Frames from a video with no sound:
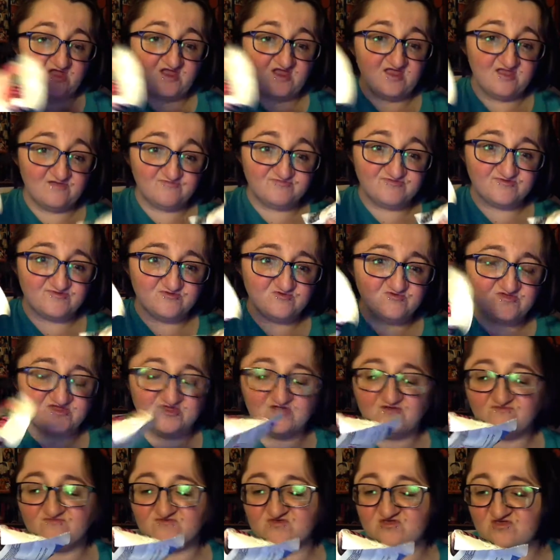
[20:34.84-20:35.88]
I have two
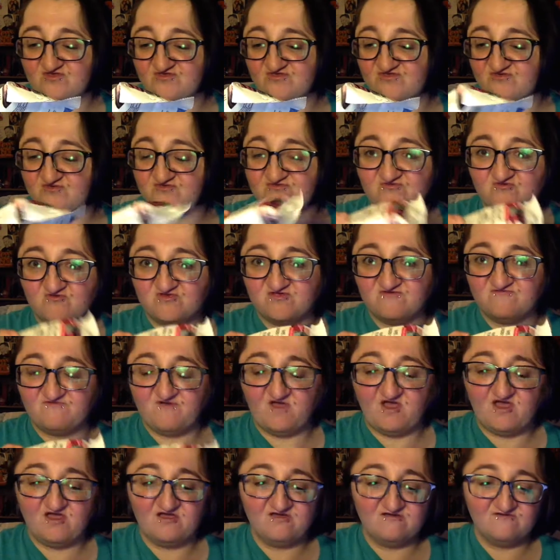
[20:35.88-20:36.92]
here because there's
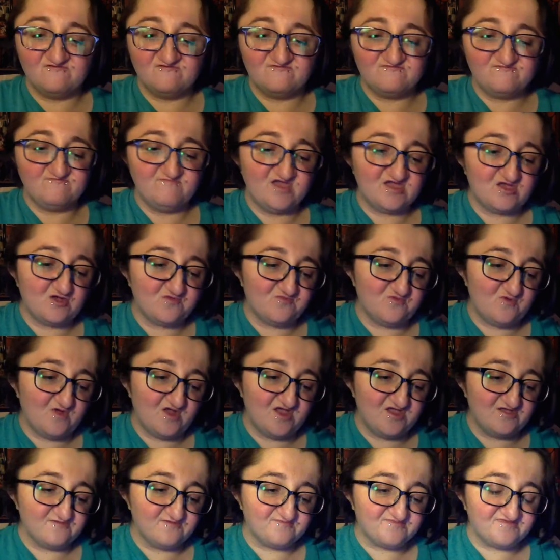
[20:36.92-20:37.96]
25 makeup
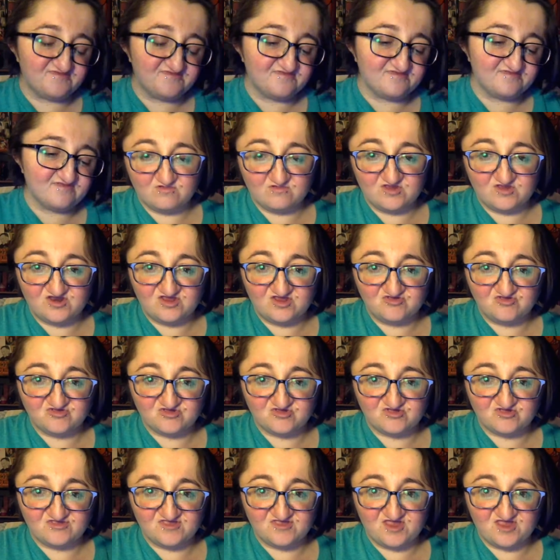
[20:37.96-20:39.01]
wipes in each
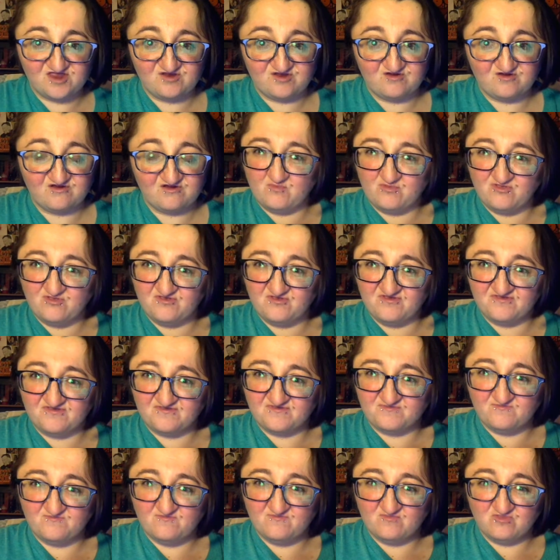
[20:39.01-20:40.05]
container. These
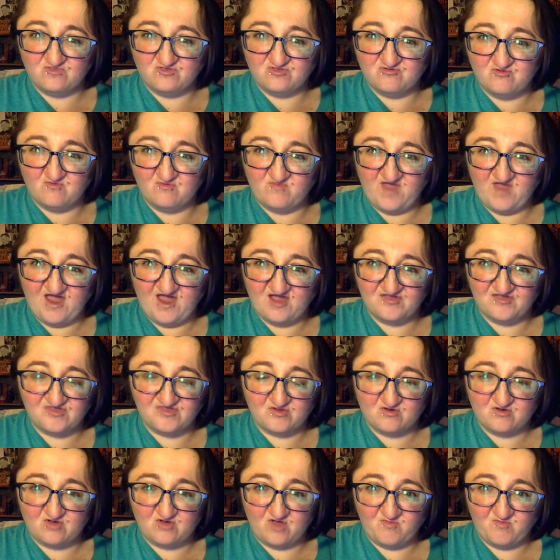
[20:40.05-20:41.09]
little bags
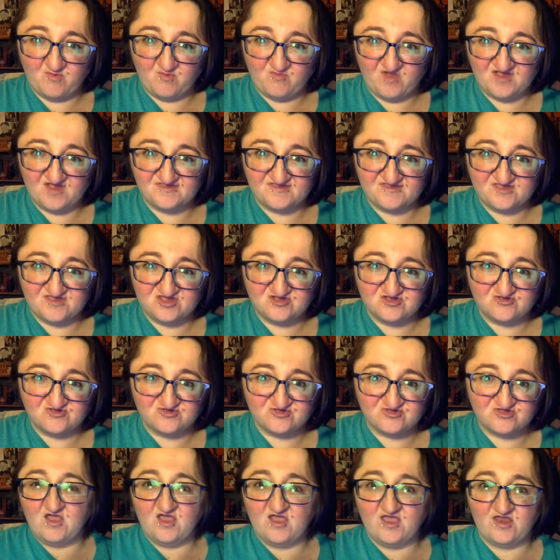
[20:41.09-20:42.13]
are a couple bucks
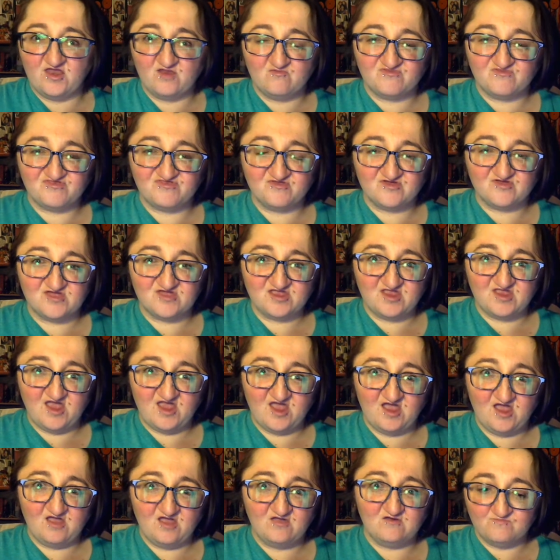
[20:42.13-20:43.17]
each. And I was looking
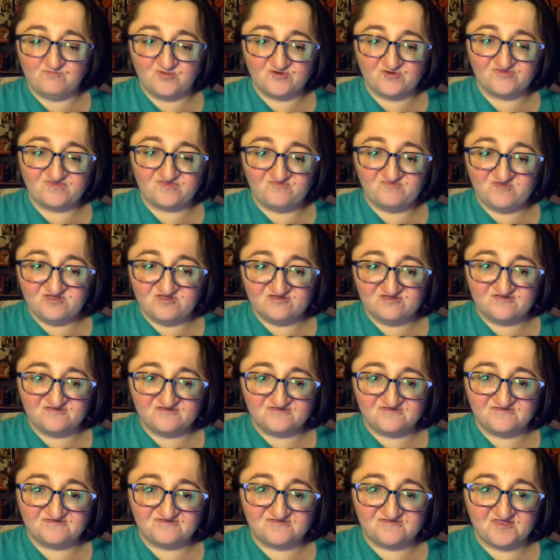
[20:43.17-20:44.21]
at Burt's Bees
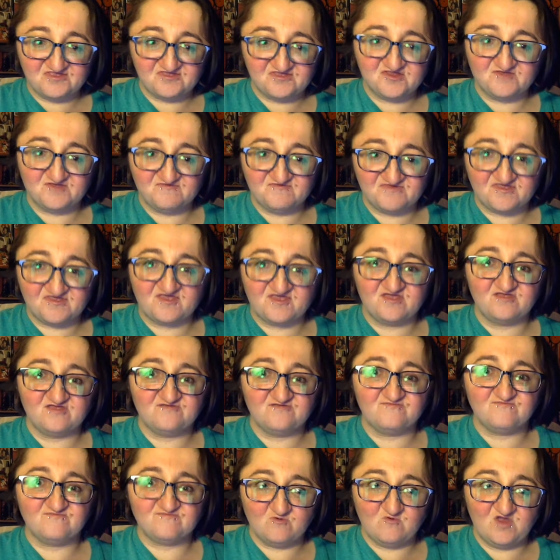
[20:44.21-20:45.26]
sensitive
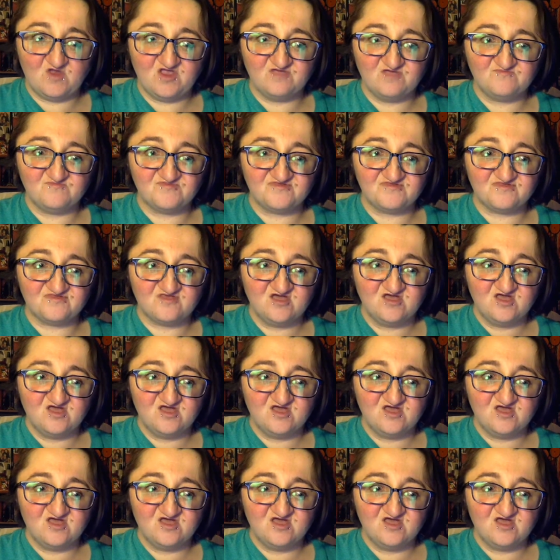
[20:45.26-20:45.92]
skin wipes,